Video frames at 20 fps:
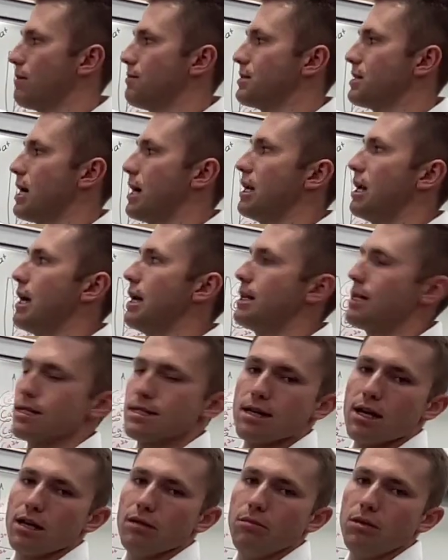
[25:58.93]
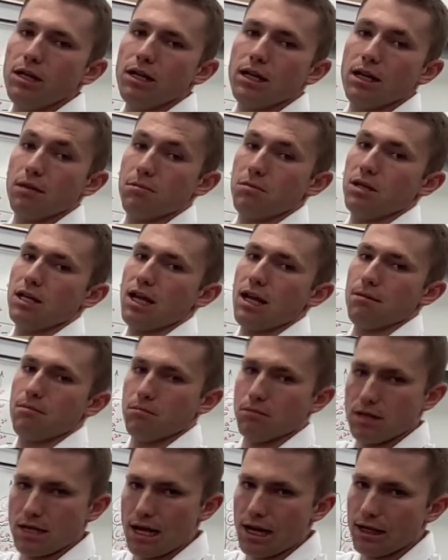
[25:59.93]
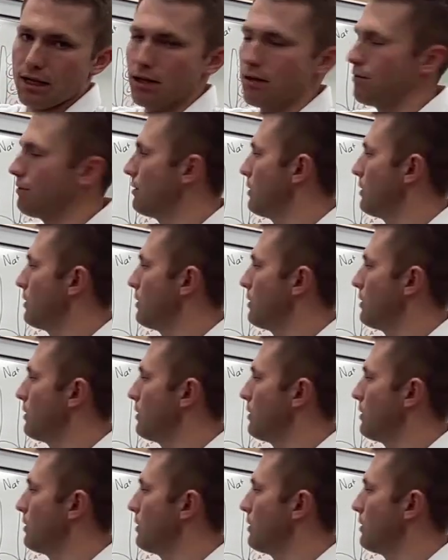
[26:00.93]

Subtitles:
side A to side B and it became negative?